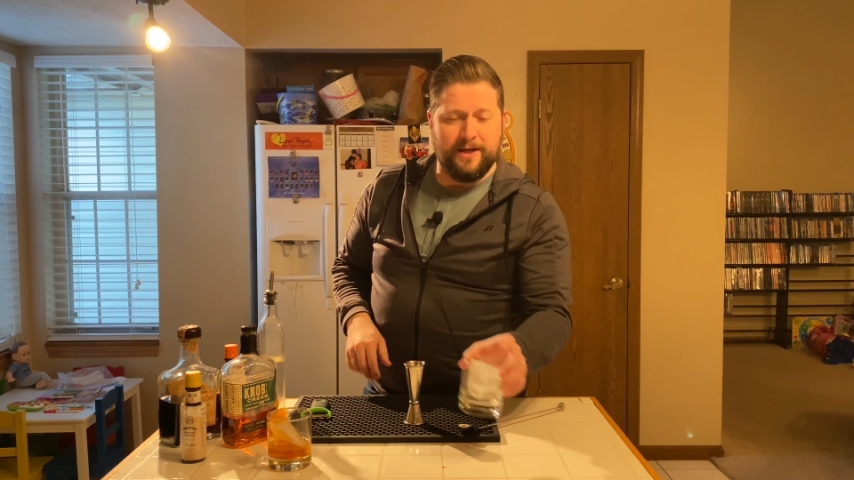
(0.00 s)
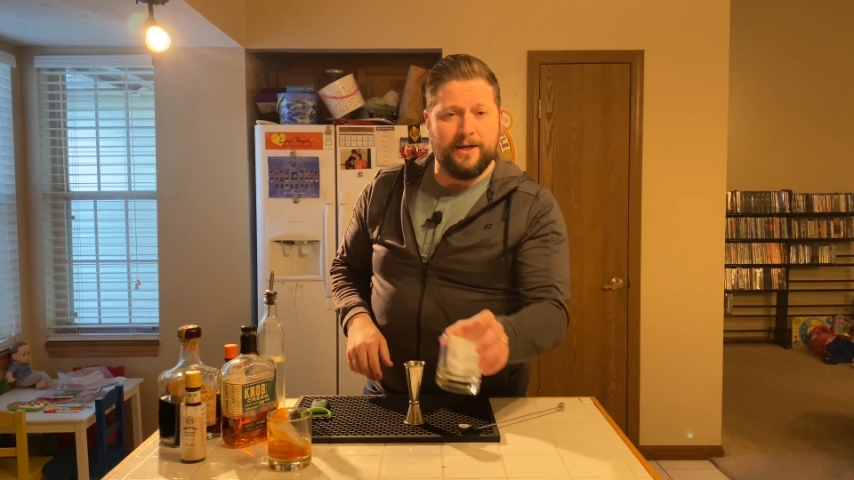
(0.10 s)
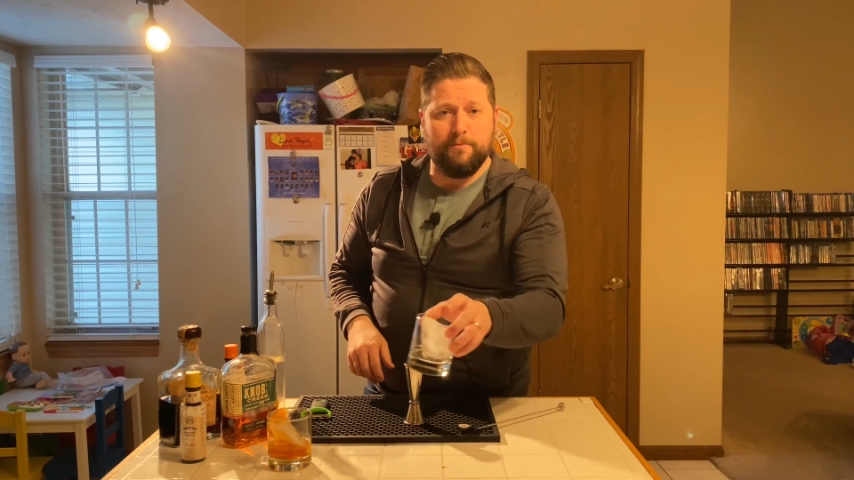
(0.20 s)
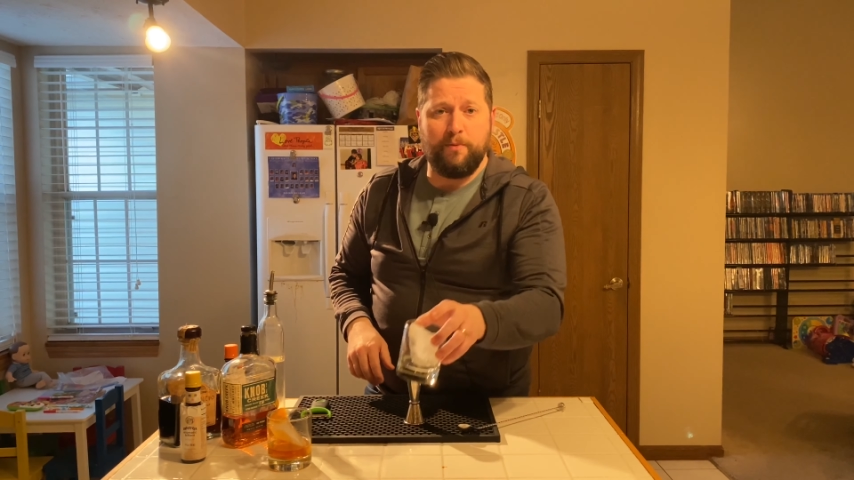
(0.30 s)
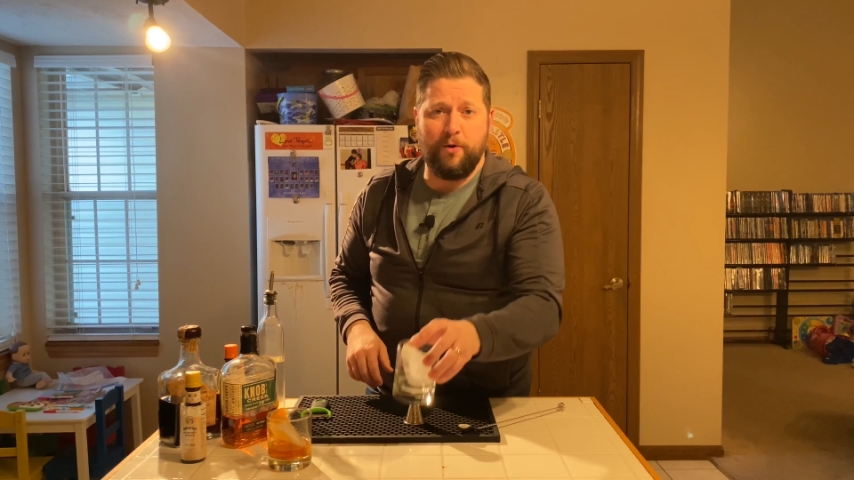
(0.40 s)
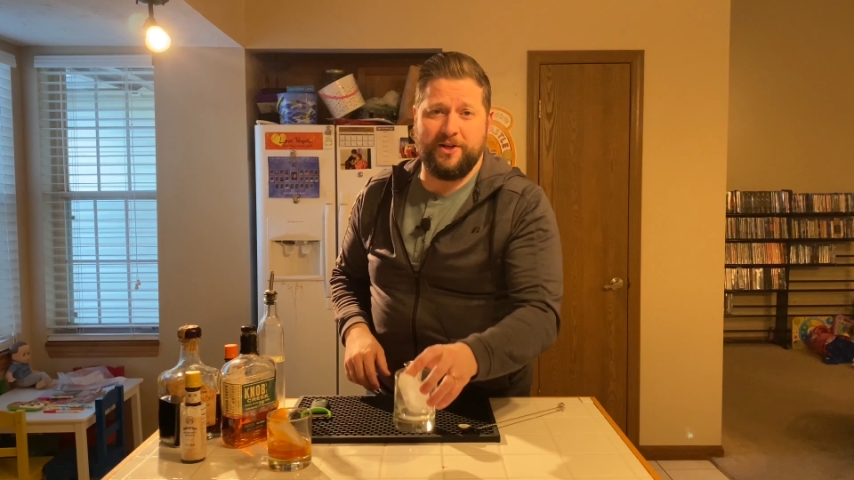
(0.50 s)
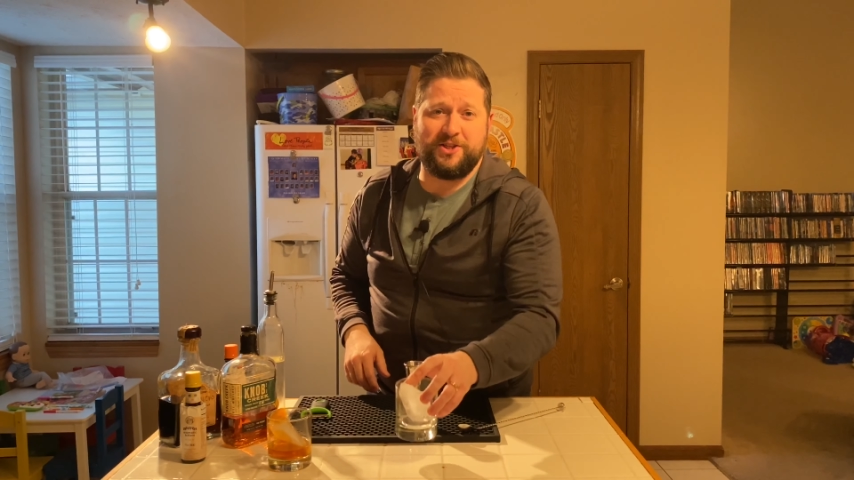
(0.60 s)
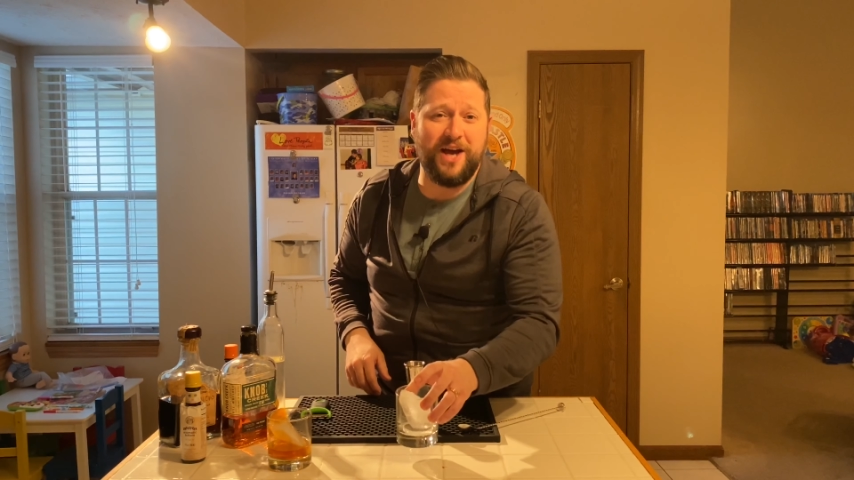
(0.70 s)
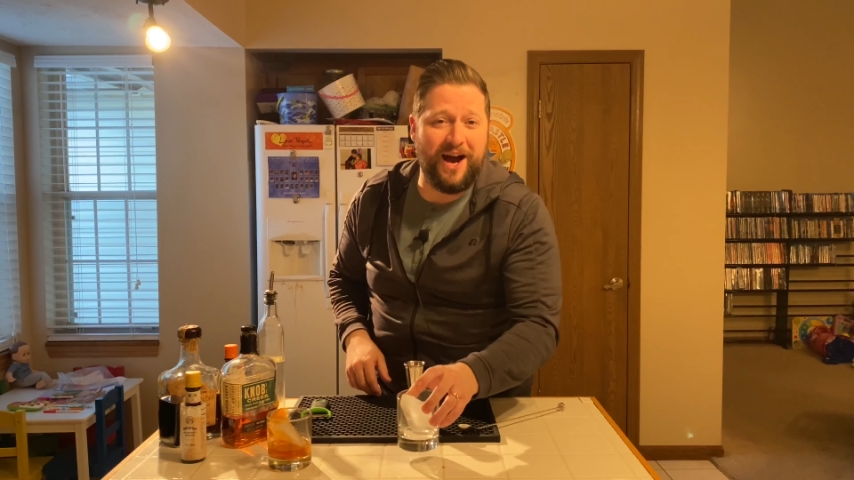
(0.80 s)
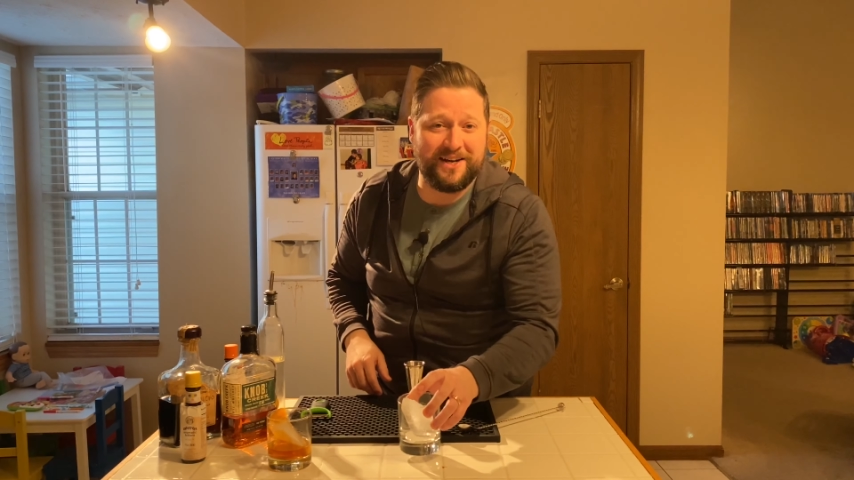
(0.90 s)
the bonus
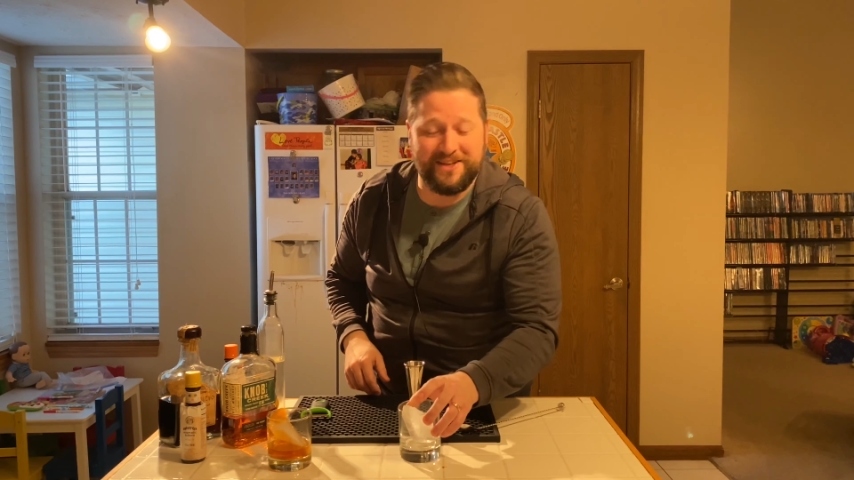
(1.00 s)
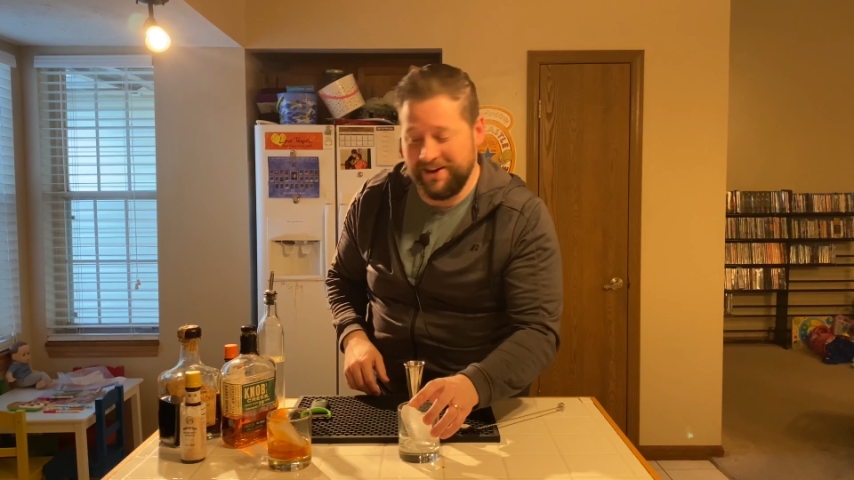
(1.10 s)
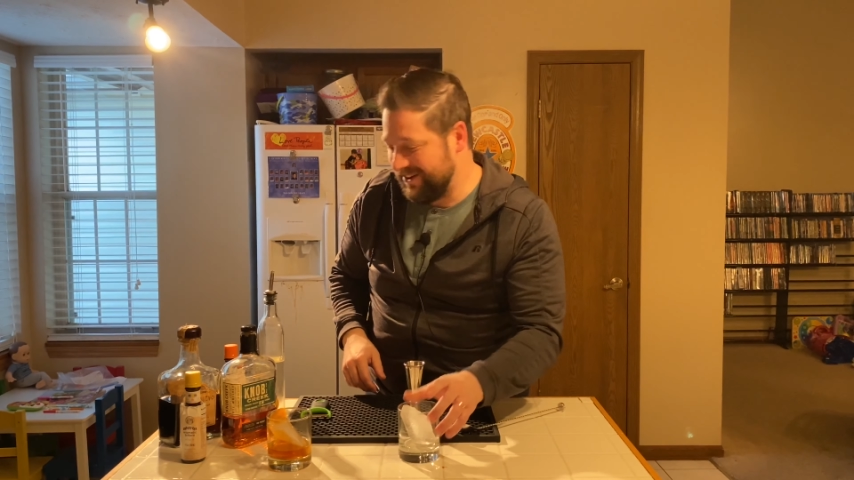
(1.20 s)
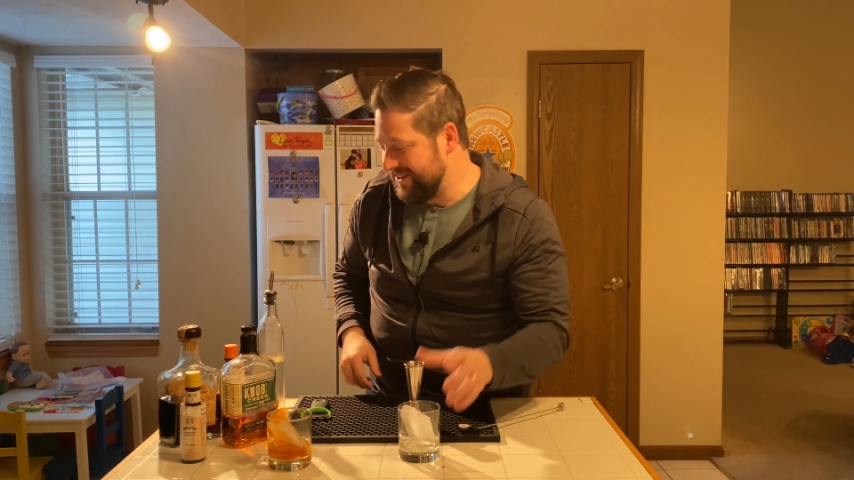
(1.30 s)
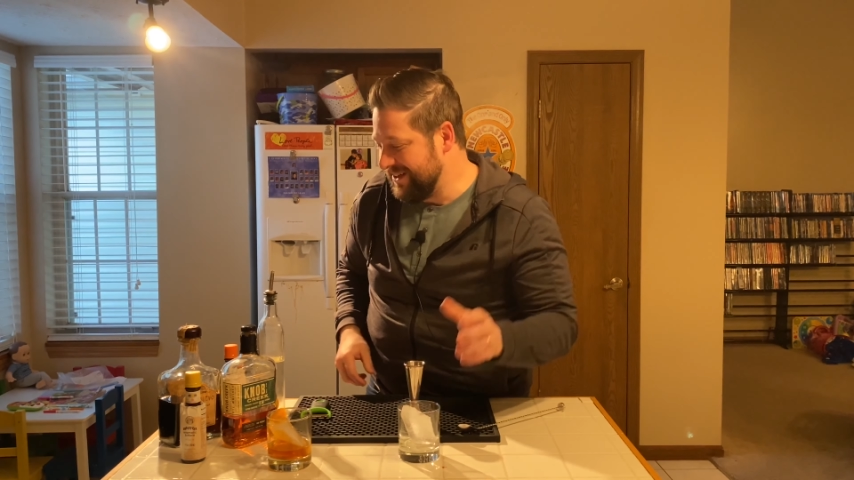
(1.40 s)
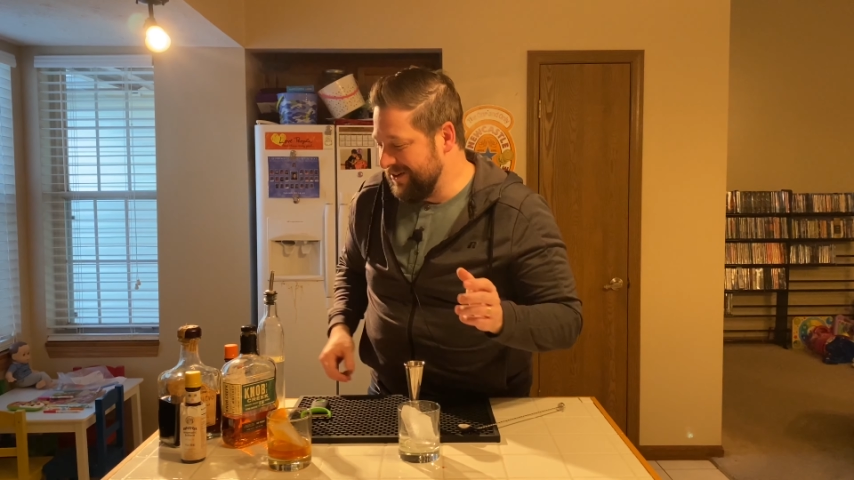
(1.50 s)
cocktail,